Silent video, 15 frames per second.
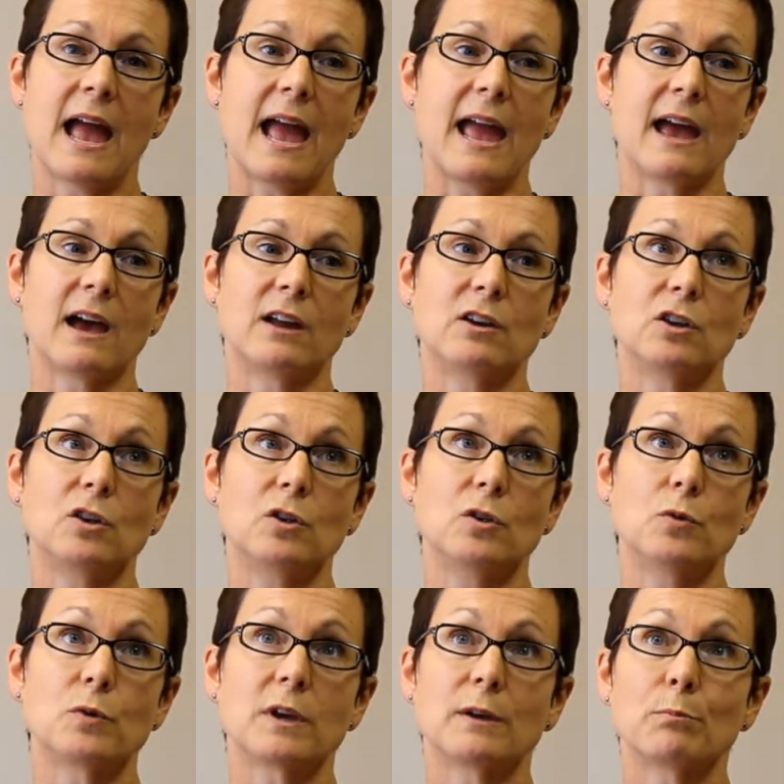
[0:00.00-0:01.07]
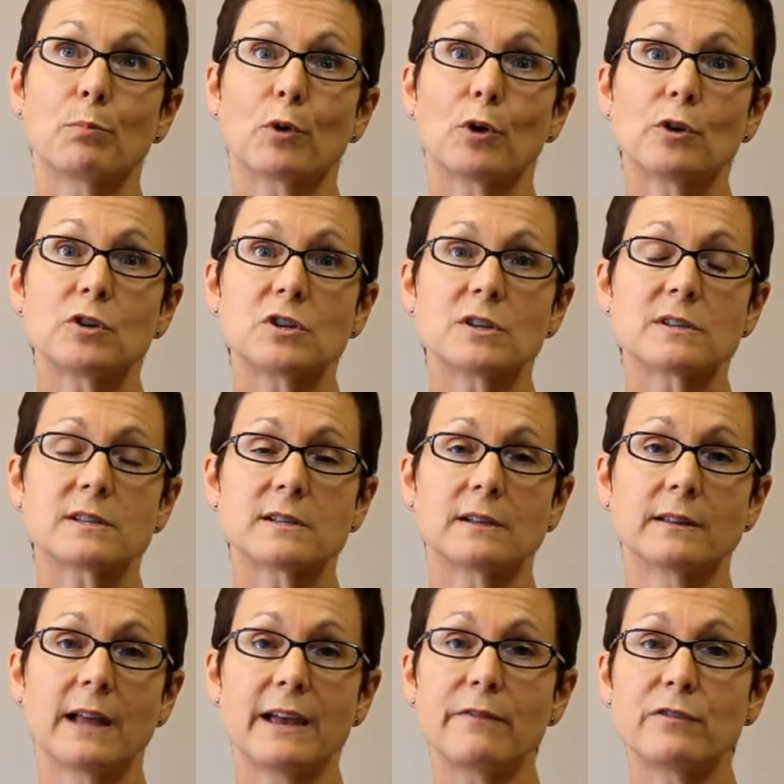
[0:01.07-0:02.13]
And you can purchase
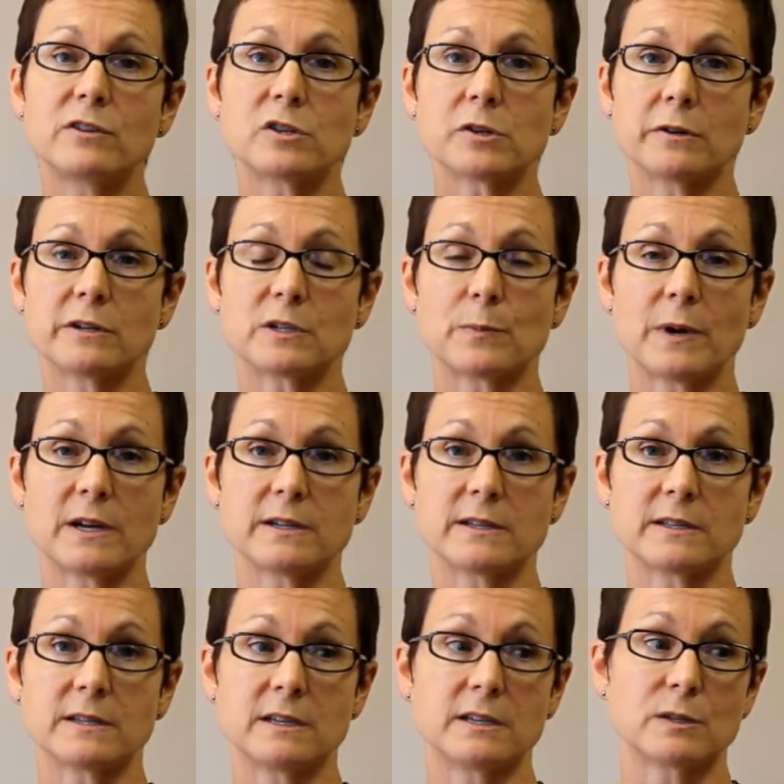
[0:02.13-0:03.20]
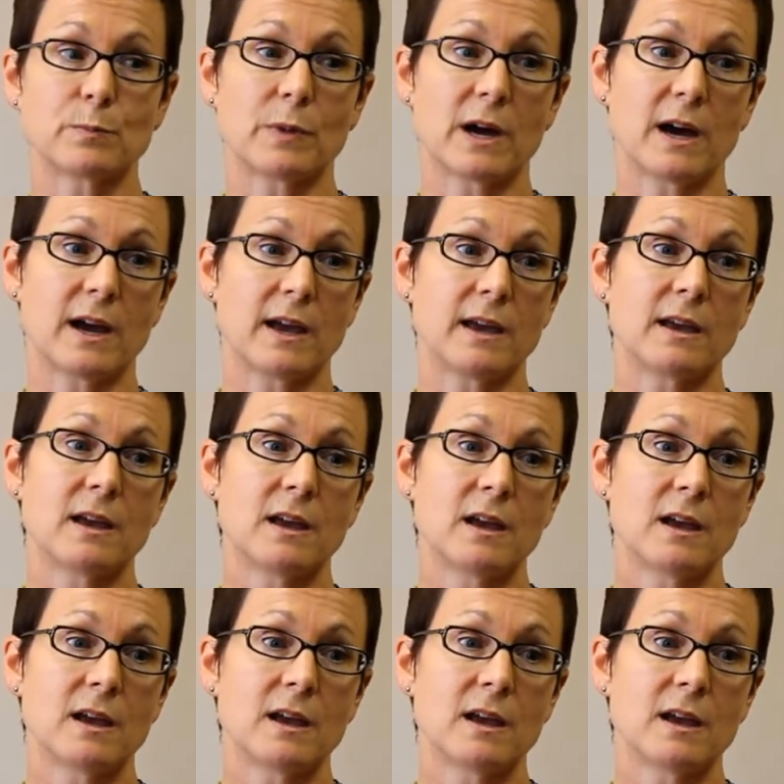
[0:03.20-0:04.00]
life insurance policies by